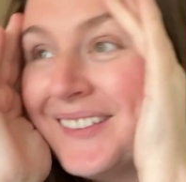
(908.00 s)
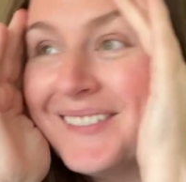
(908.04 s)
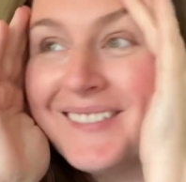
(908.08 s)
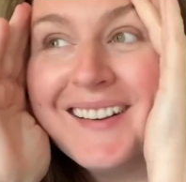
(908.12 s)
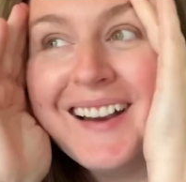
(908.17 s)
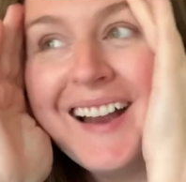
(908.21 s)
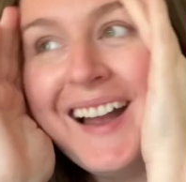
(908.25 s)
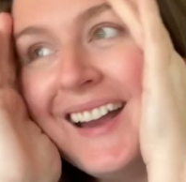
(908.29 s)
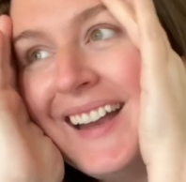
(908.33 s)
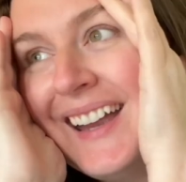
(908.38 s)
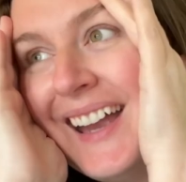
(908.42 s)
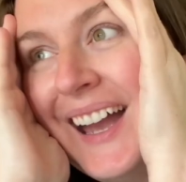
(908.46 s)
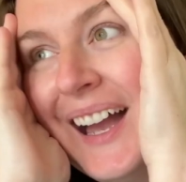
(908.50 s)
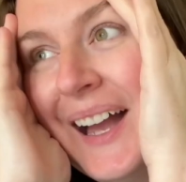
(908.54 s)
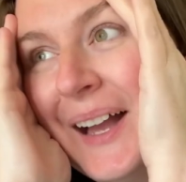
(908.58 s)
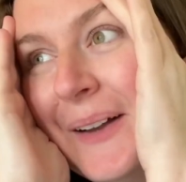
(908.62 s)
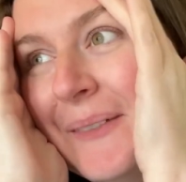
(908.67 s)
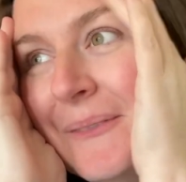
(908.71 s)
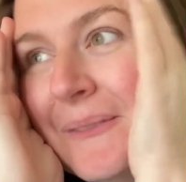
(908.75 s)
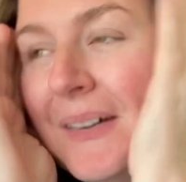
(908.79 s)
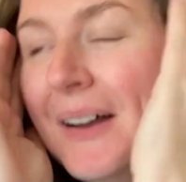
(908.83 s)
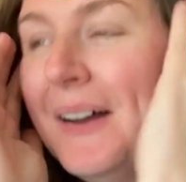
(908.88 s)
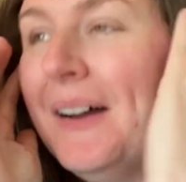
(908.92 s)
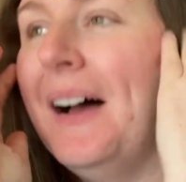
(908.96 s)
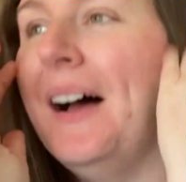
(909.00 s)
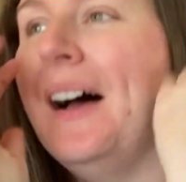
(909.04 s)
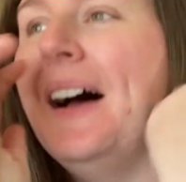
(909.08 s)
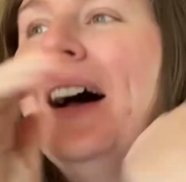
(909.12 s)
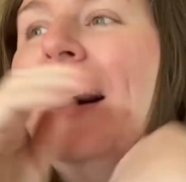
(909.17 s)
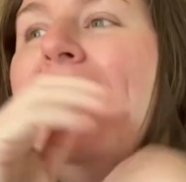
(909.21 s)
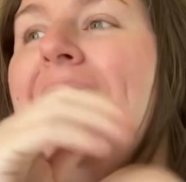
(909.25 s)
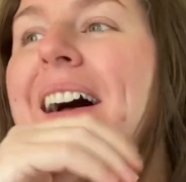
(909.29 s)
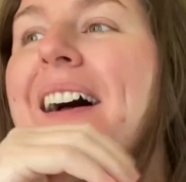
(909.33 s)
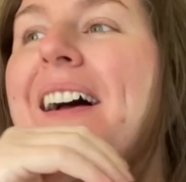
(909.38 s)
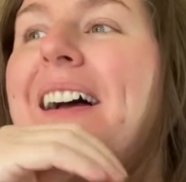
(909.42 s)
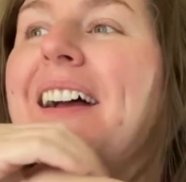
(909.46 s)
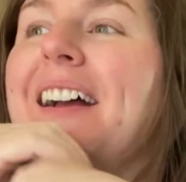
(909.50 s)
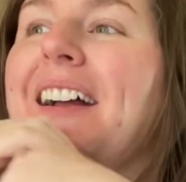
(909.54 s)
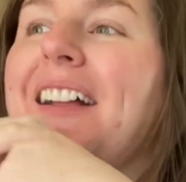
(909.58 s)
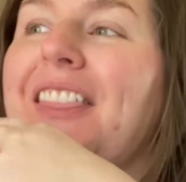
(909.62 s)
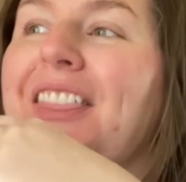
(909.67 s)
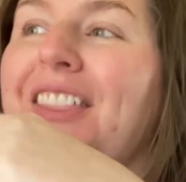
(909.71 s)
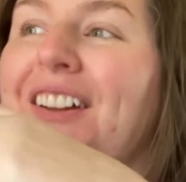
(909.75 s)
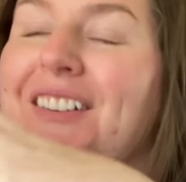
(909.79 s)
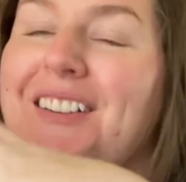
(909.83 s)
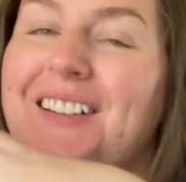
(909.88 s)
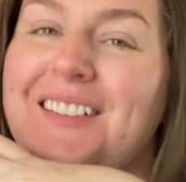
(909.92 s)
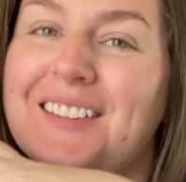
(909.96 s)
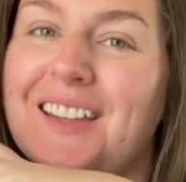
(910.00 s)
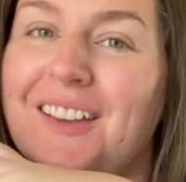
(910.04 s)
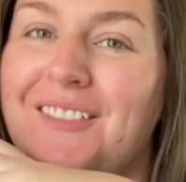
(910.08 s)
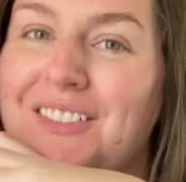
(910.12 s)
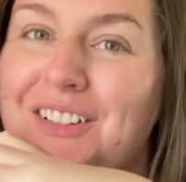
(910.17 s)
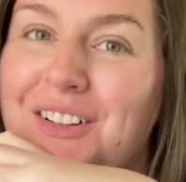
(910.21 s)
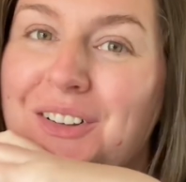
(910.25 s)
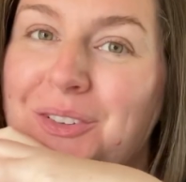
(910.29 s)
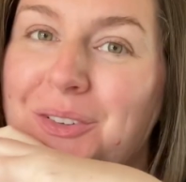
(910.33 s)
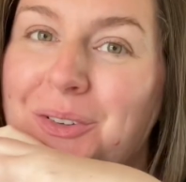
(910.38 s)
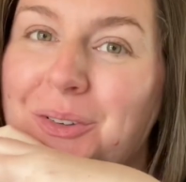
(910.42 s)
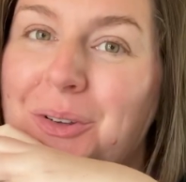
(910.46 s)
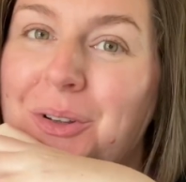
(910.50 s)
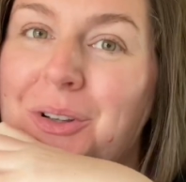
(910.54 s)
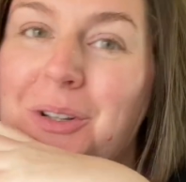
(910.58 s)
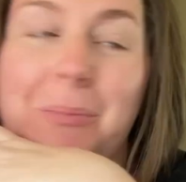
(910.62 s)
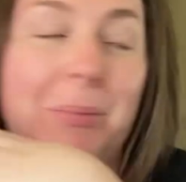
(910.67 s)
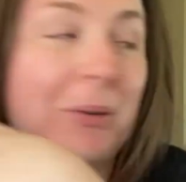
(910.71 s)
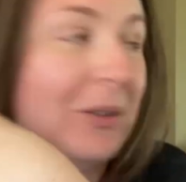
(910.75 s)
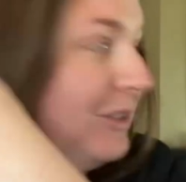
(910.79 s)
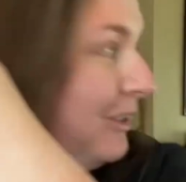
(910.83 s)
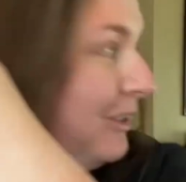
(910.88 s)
where I am. 37 years old, about